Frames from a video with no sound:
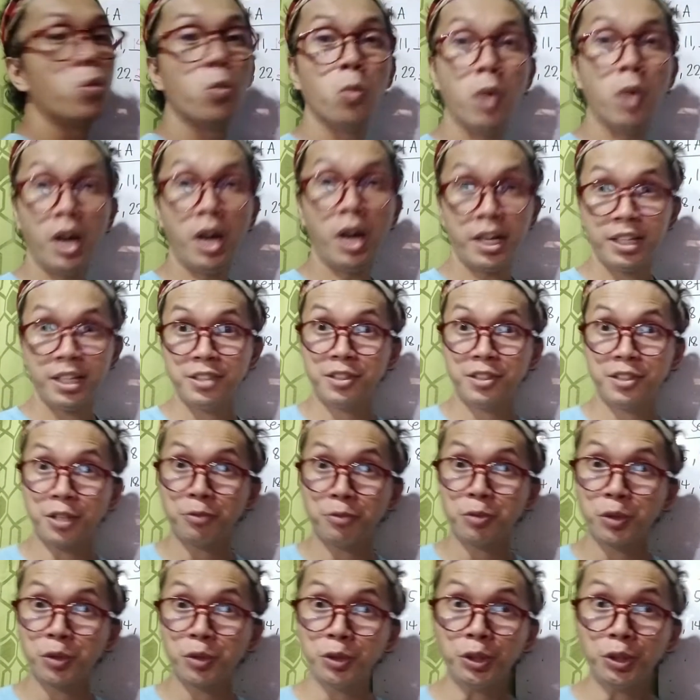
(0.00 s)
What is the
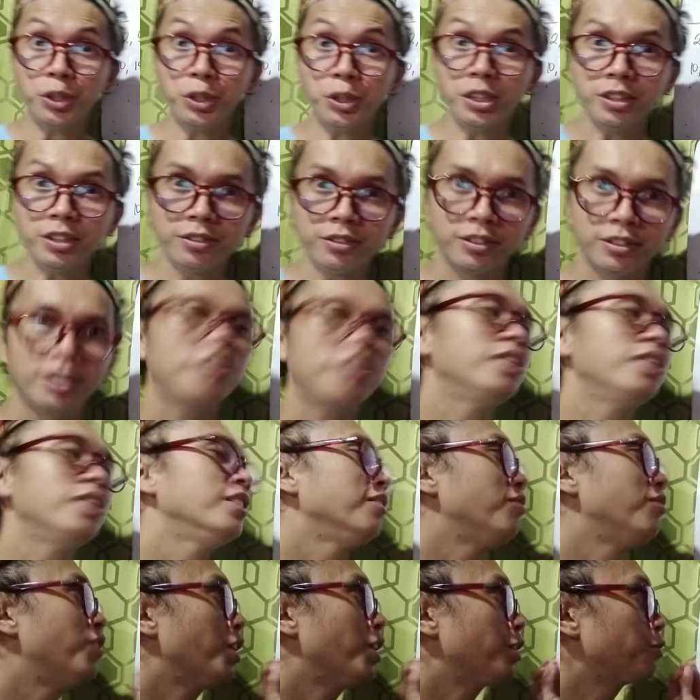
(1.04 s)
rule?
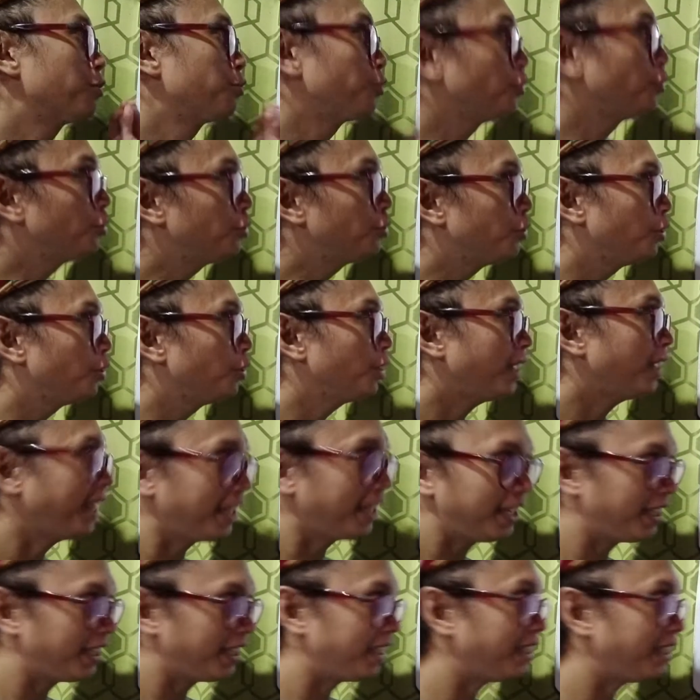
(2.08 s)
The rule
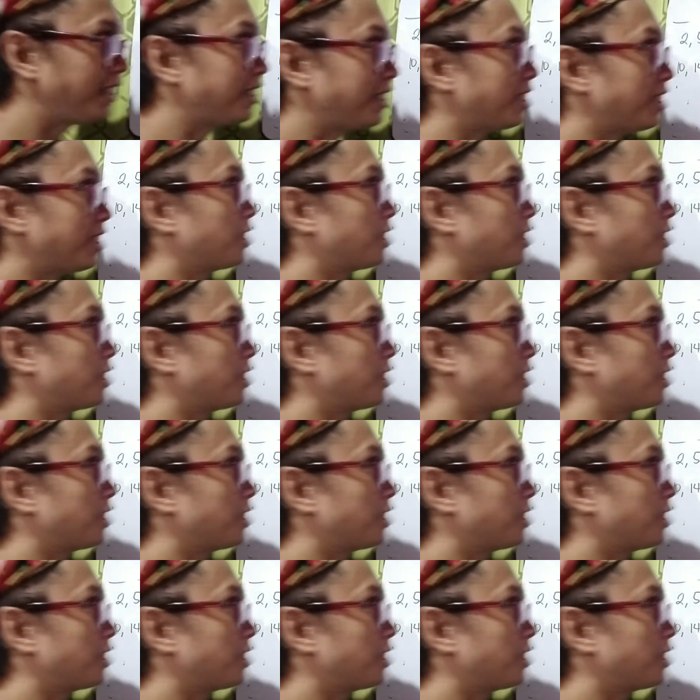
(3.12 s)
is